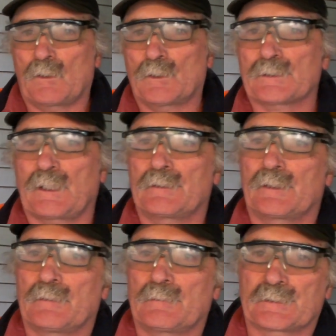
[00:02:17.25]
also
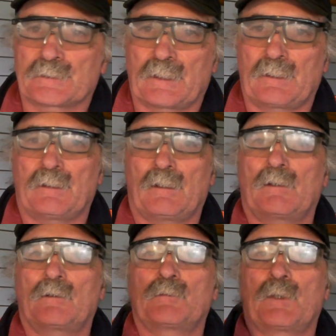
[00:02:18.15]
do is
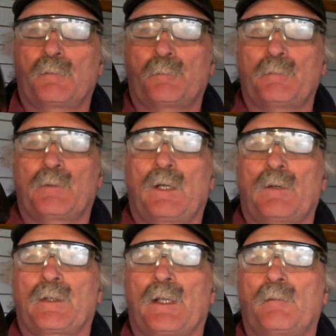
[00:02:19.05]
I'll put my
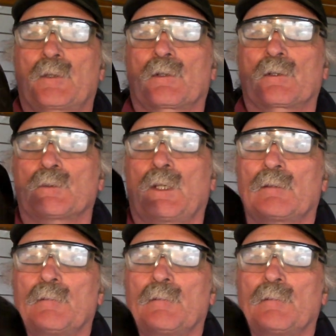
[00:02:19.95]
welding helmet on as well.